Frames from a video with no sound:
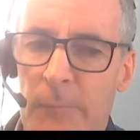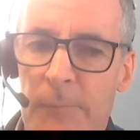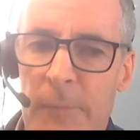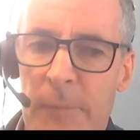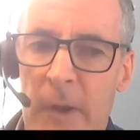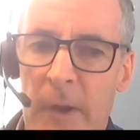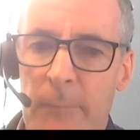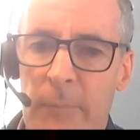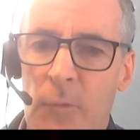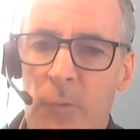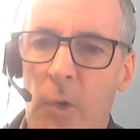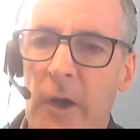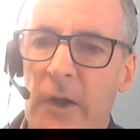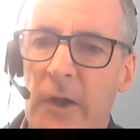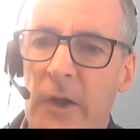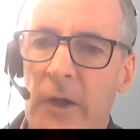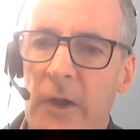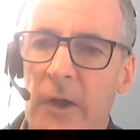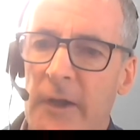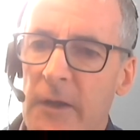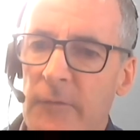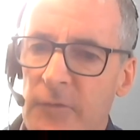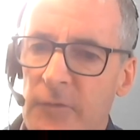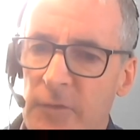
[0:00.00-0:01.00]
hear from people
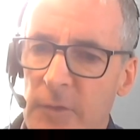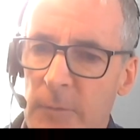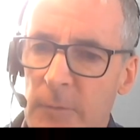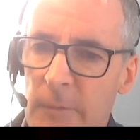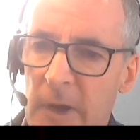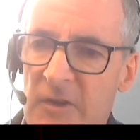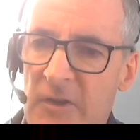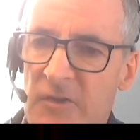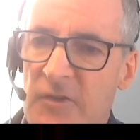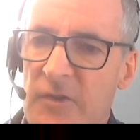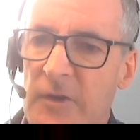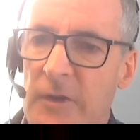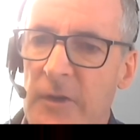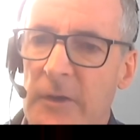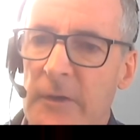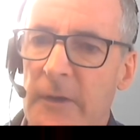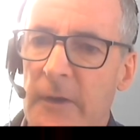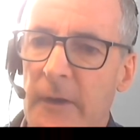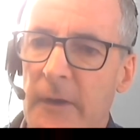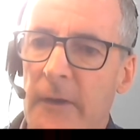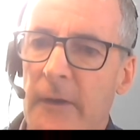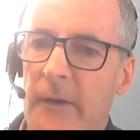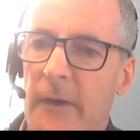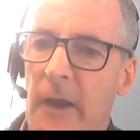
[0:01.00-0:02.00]
what kind of
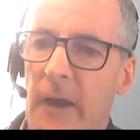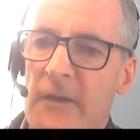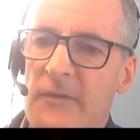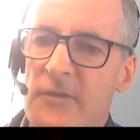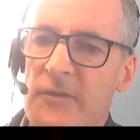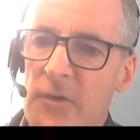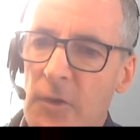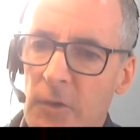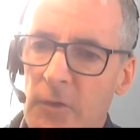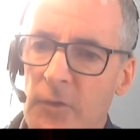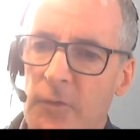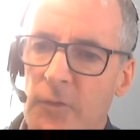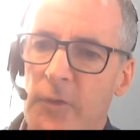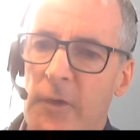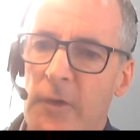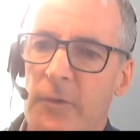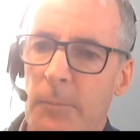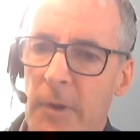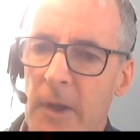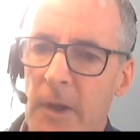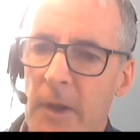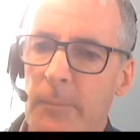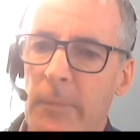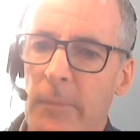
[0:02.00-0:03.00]
information is
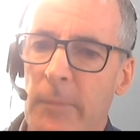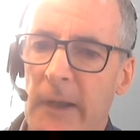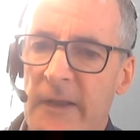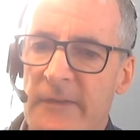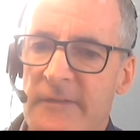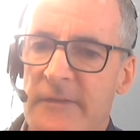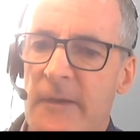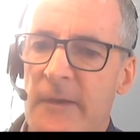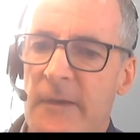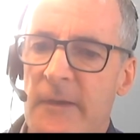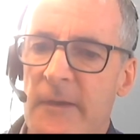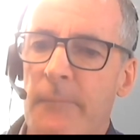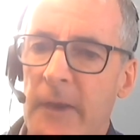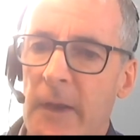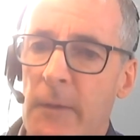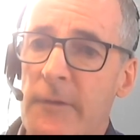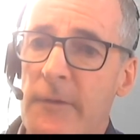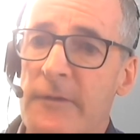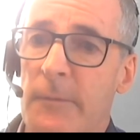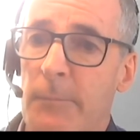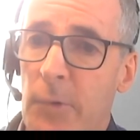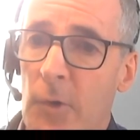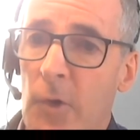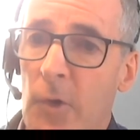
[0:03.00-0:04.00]
useful to people as
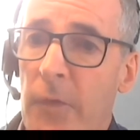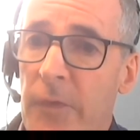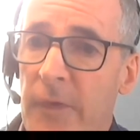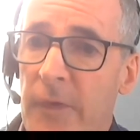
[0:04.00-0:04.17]
something that will